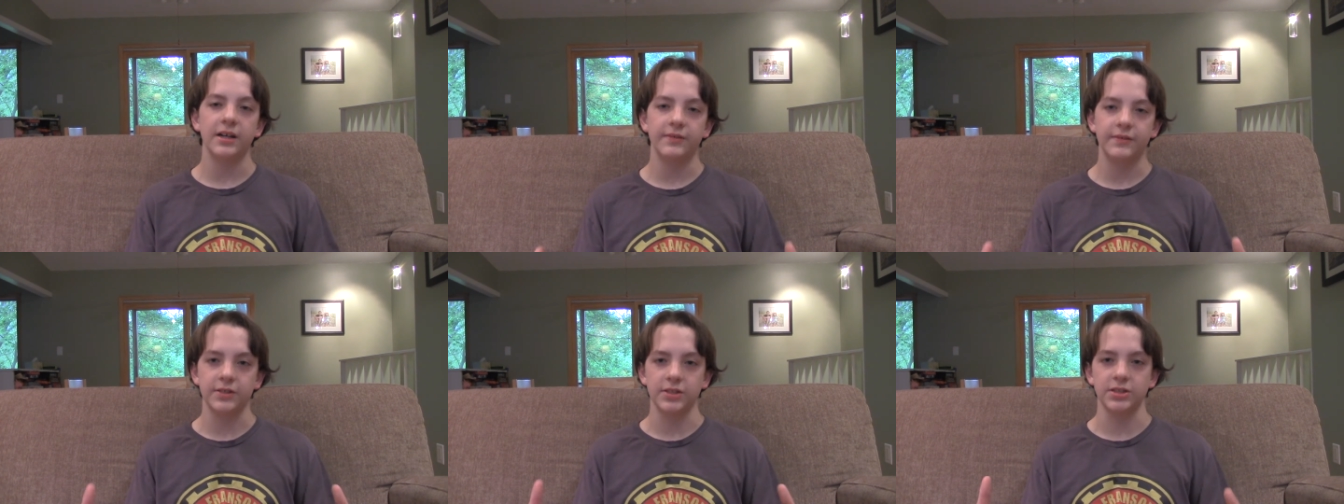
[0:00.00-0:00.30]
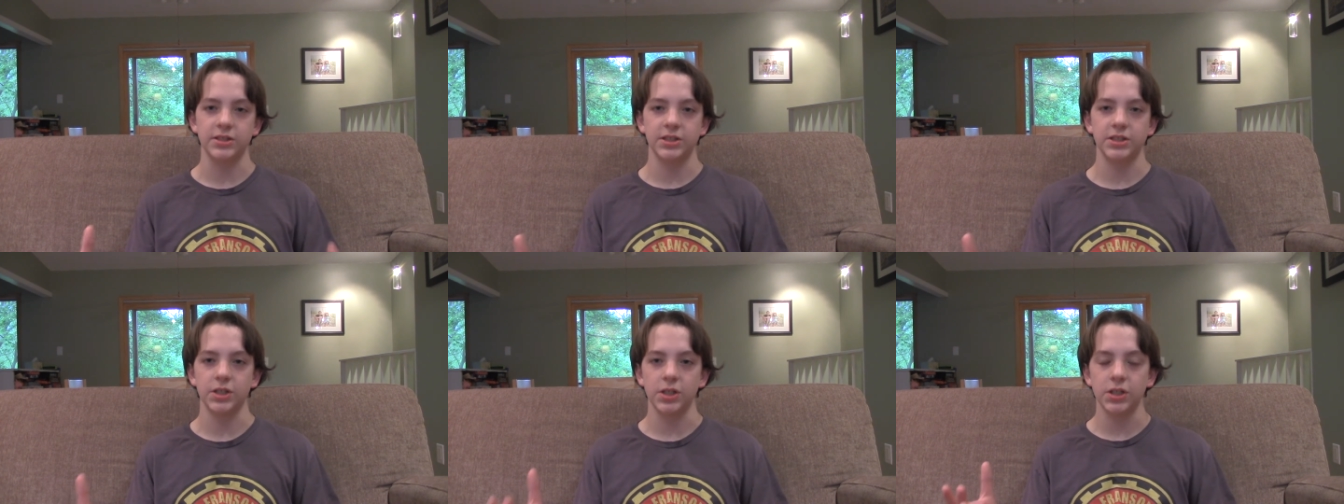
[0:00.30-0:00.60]
of
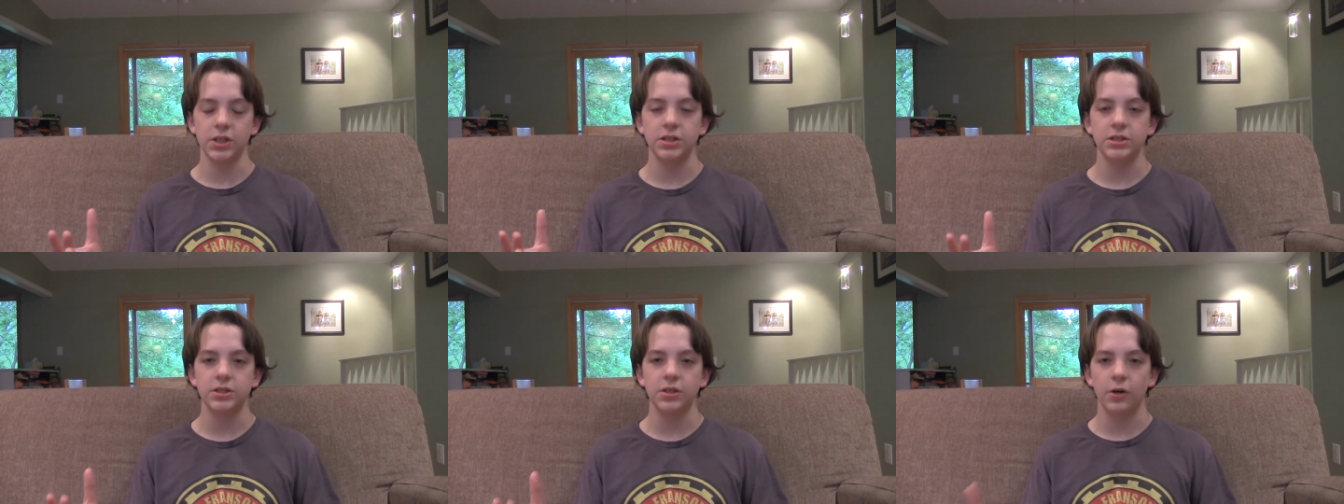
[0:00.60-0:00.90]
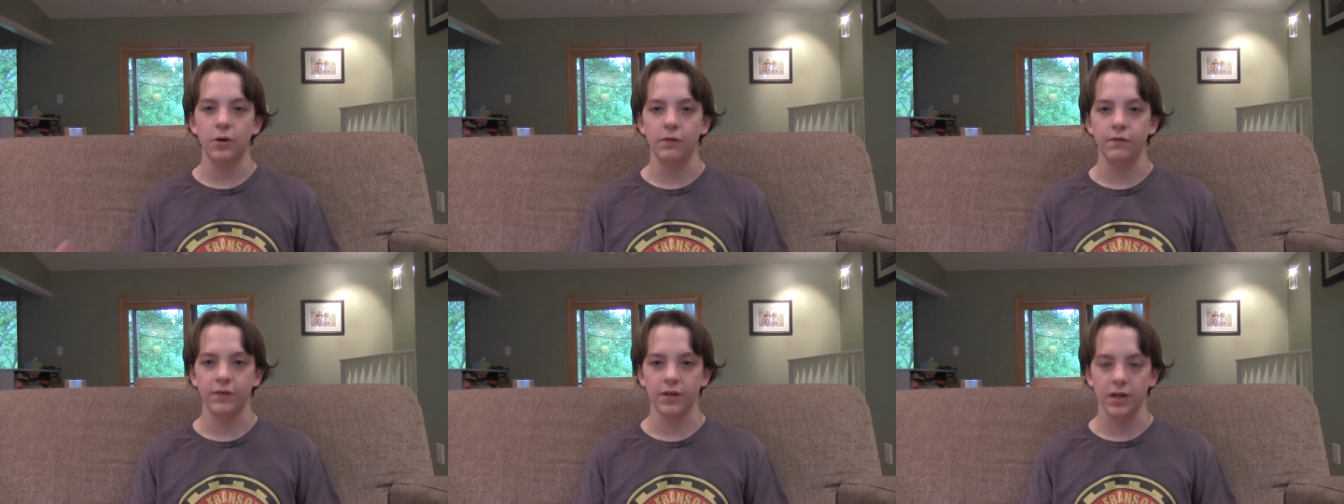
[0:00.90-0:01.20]
concerned
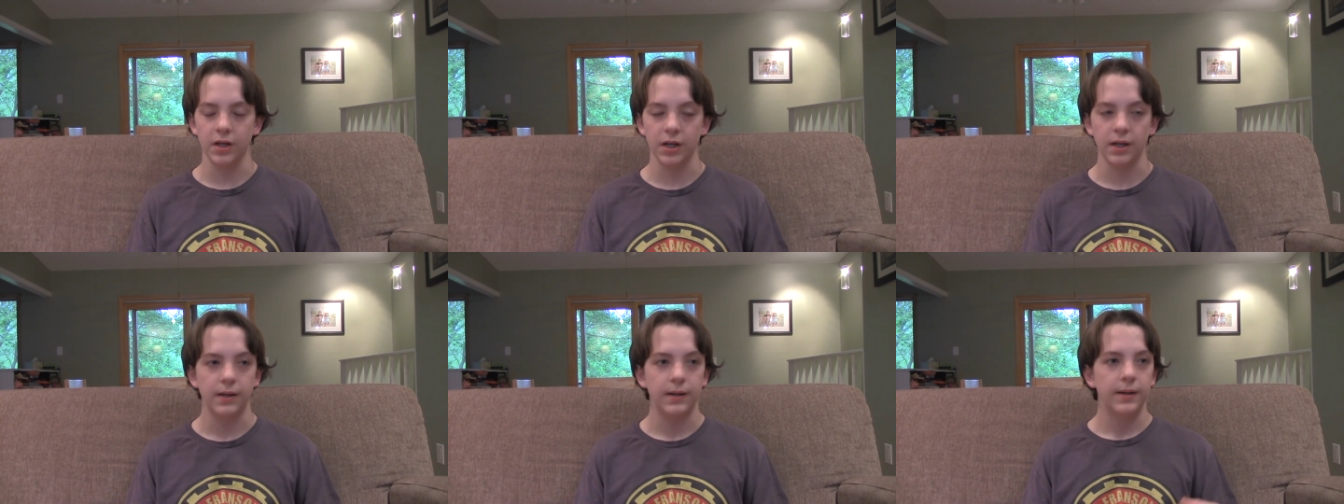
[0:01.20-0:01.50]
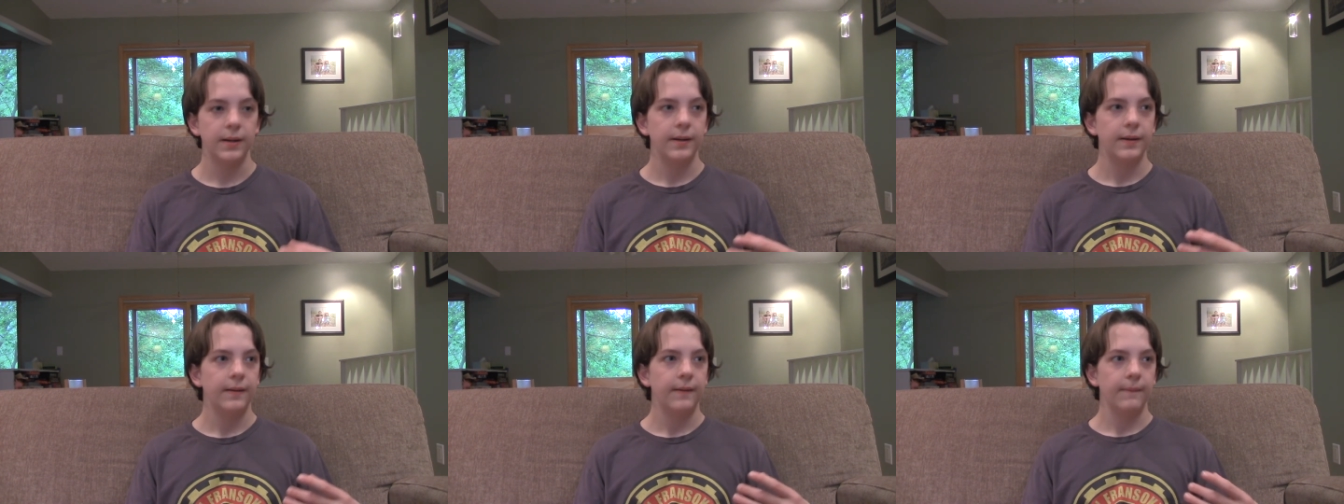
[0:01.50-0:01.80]
over
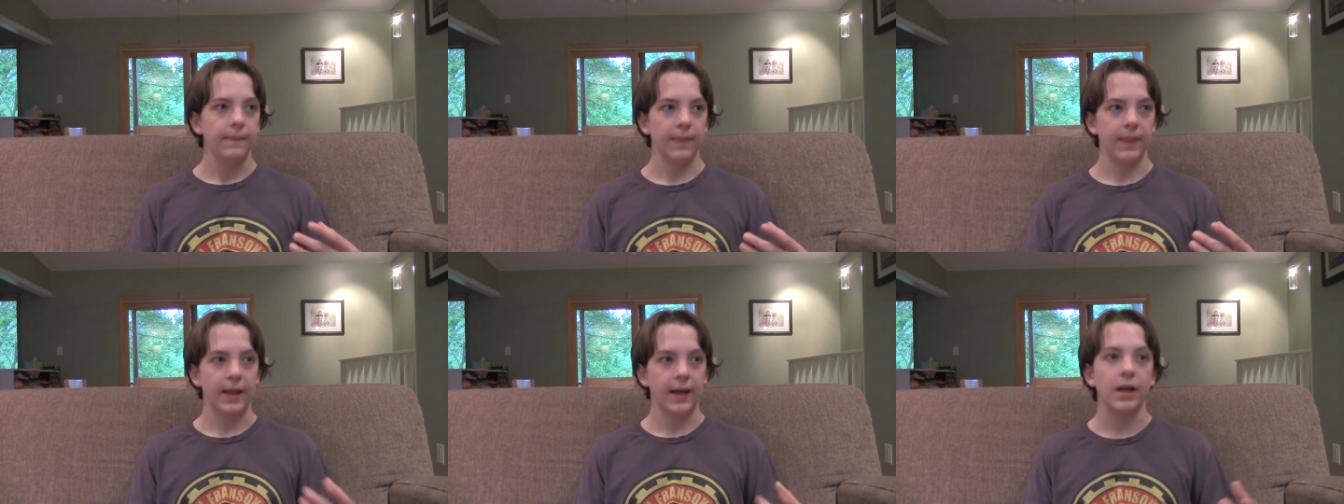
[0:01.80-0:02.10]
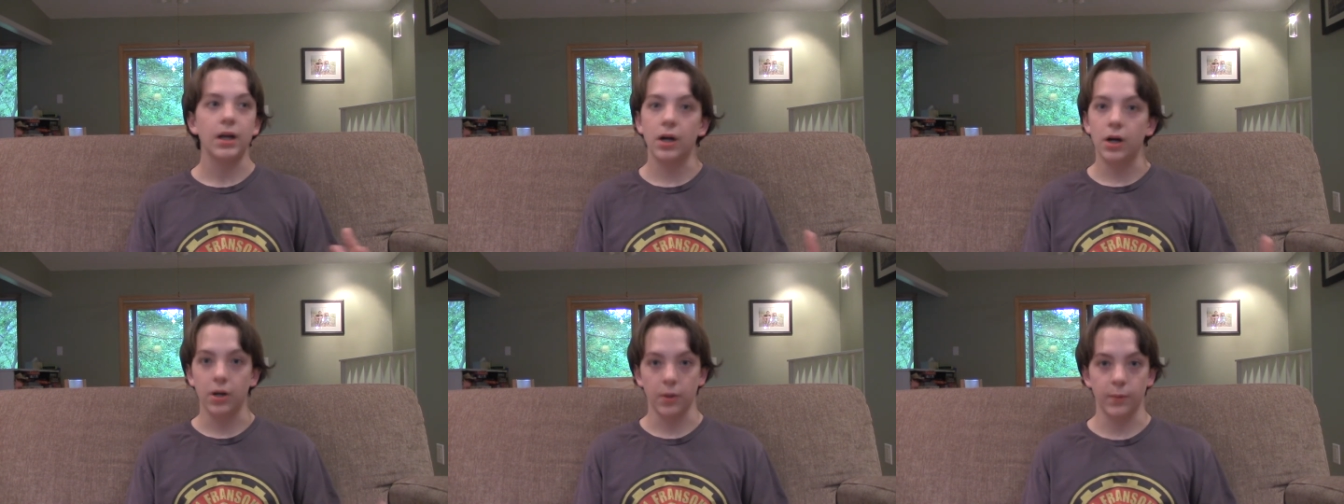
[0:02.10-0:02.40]

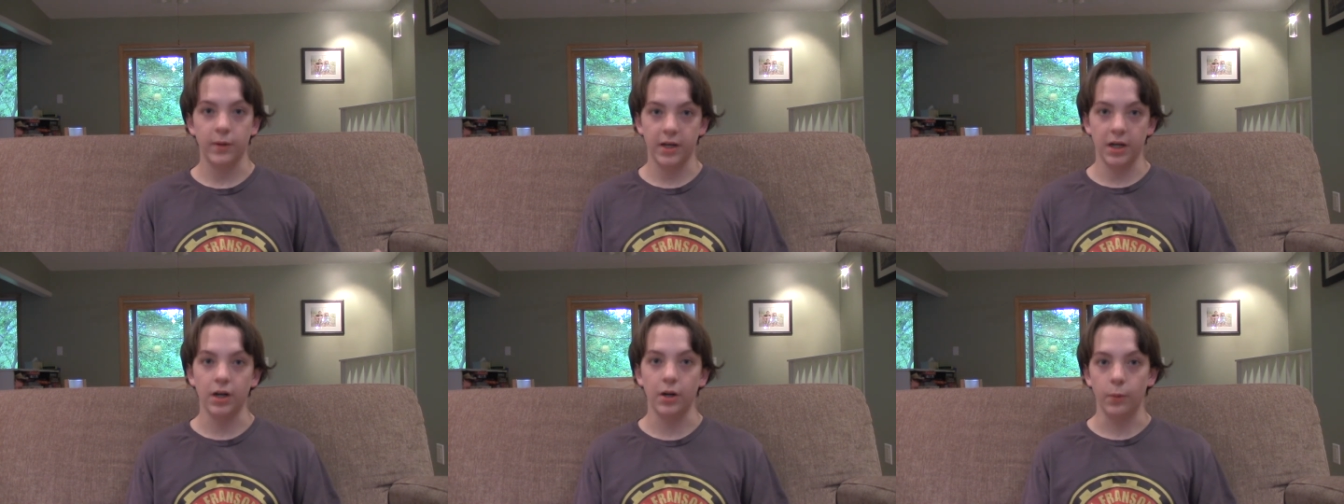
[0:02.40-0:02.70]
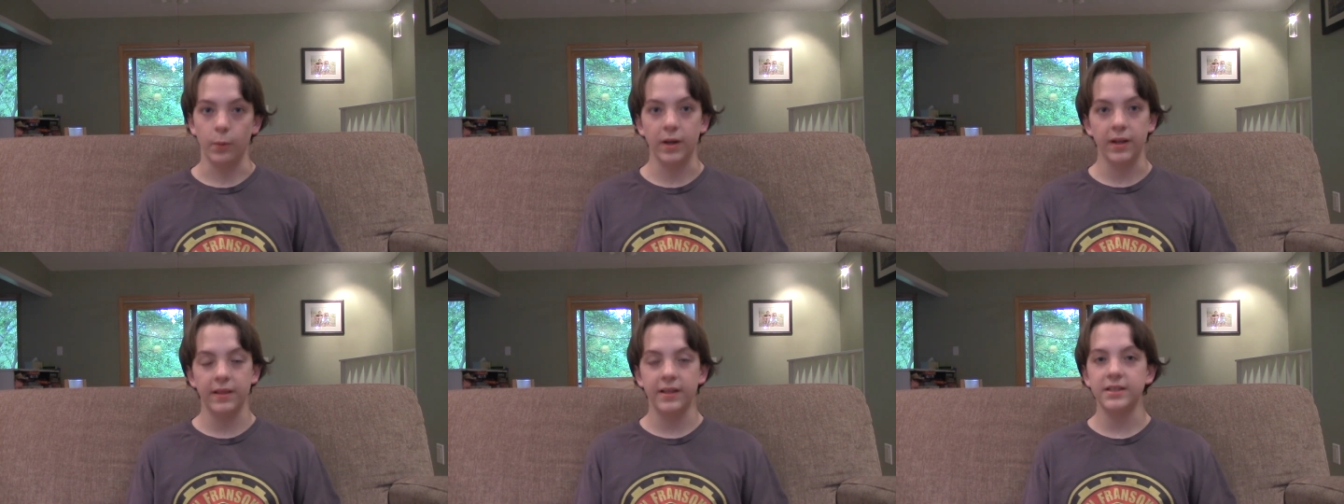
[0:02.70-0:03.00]
like are we gonna
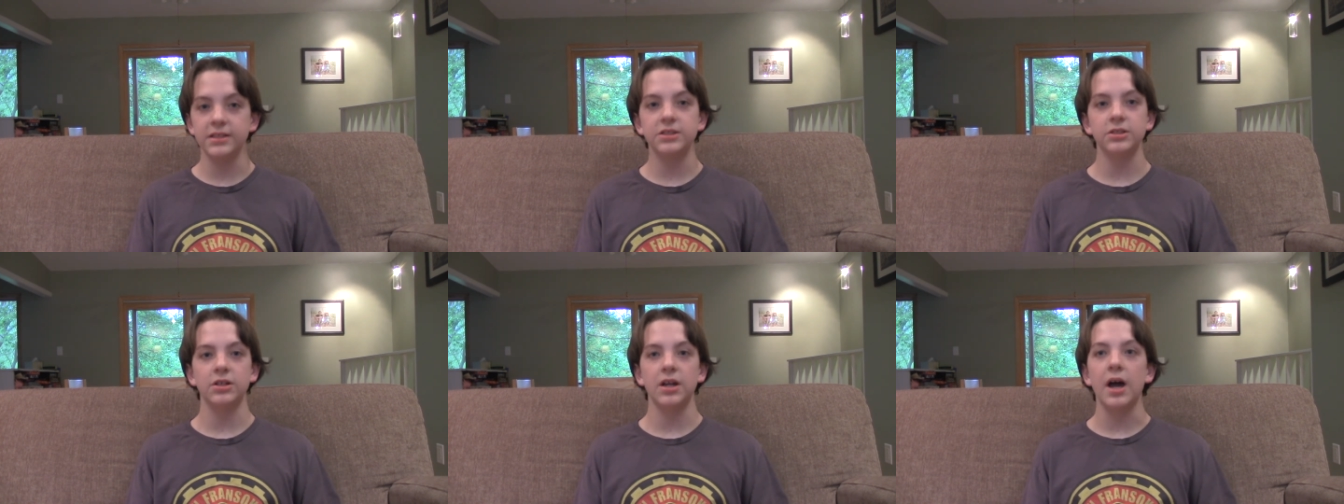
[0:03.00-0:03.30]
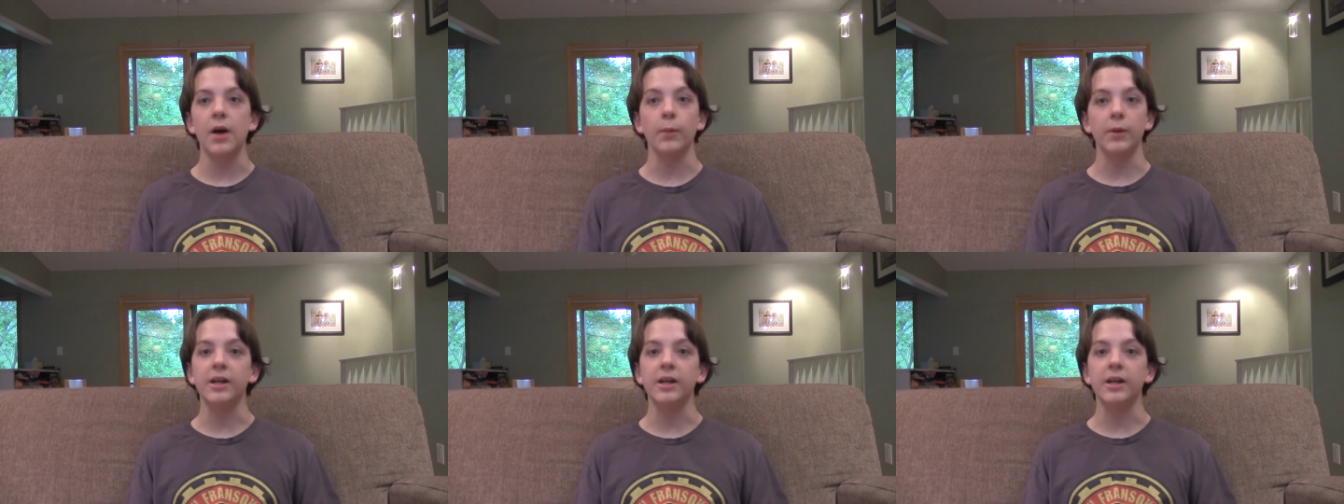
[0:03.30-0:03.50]
win this or not?